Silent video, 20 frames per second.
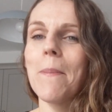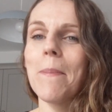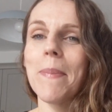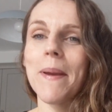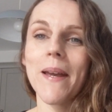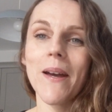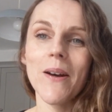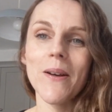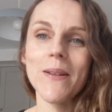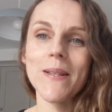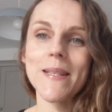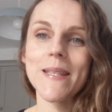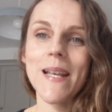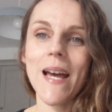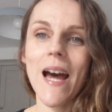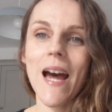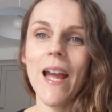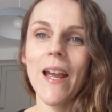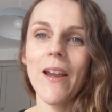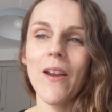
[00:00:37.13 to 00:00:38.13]
because
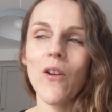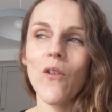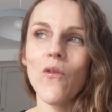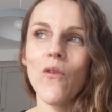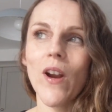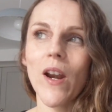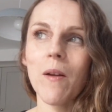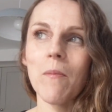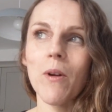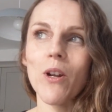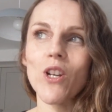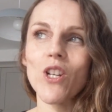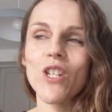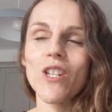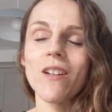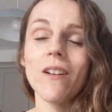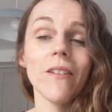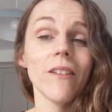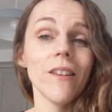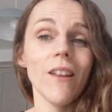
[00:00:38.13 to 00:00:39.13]
I very
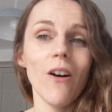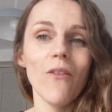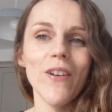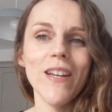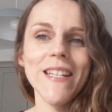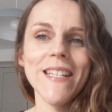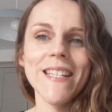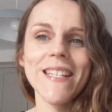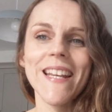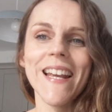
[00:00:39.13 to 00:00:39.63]
much love it.